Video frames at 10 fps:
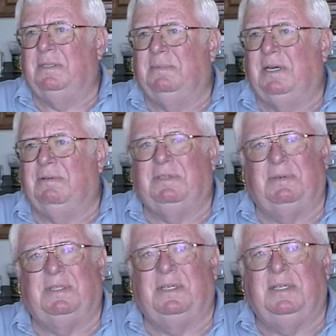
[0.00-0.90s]
I had some
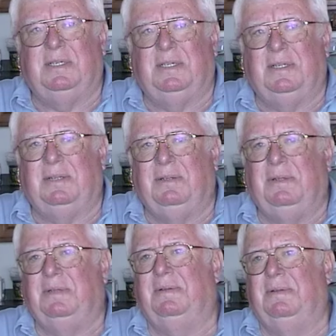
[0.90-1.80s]
Irish whiskey, and I
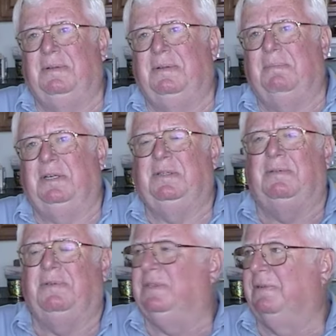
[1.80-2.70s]
knew that a
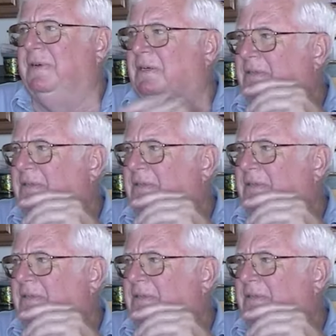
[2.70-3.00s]
bunch of friends